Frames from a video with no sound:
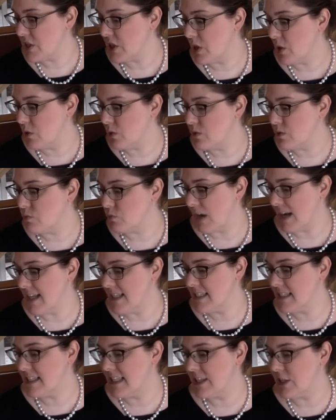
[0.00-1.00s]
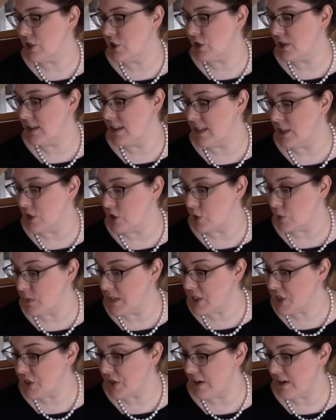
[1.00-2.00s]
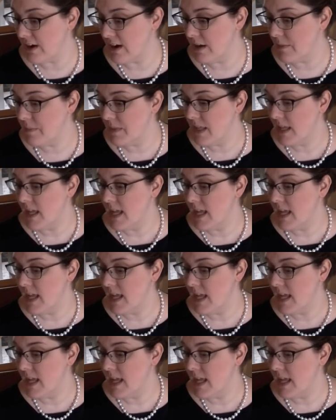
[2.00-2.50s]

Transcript: those rights that the judiciary,